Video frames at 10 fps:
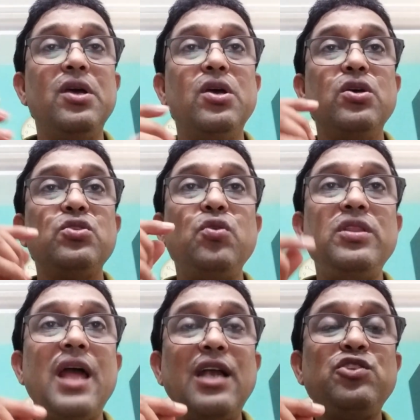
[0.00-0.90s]
So
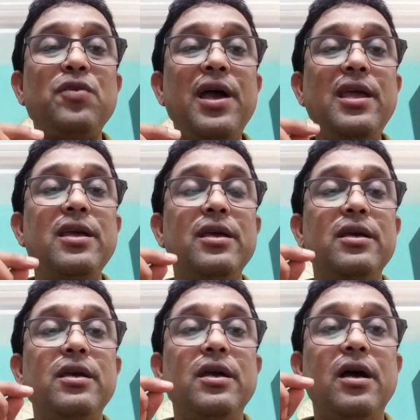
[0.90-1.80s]
that's why
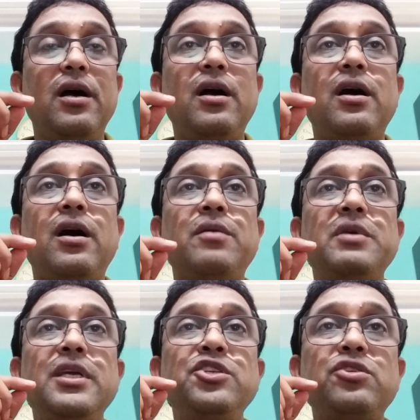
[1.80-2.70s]
in